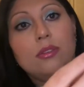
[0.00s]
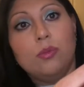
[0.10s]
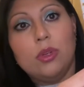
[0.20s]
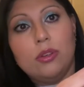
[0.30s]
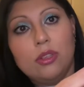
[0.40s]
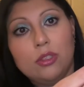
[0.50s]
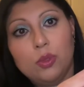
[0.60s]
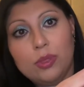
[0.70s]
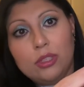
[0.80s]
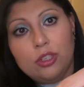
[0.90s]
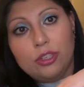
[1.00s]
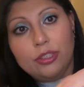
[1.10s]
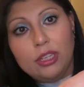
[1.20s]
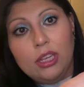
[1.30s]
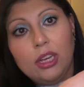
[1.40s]
one of the twin
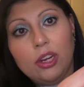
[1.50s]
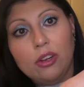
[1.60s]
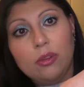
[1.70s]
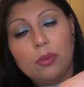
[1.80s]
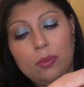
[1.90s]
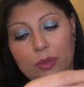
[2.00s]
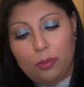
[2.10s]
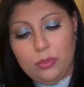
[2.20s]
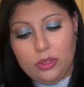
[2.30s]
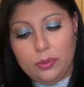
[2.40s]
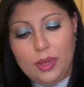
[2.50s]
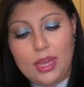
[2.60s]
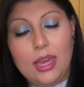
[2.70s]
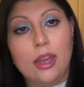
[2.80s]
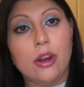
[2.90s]
stars here, the one with the blue
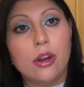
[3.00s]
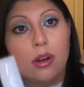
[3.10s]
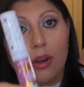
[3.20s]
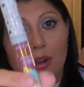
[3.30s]
hair,